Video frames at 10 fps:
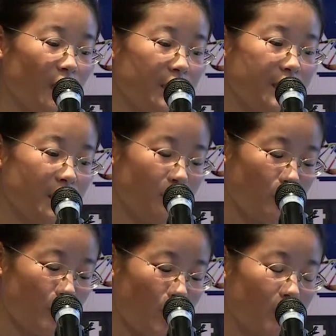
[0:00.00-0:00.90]
Then
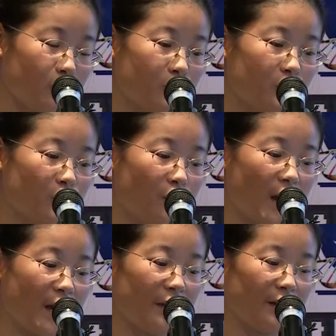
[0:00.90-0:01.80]
we want to know
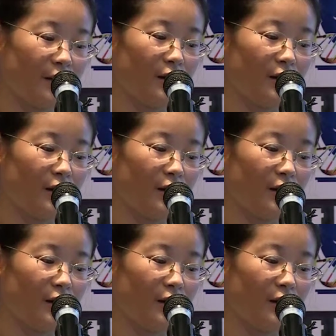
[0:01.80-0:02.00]
why.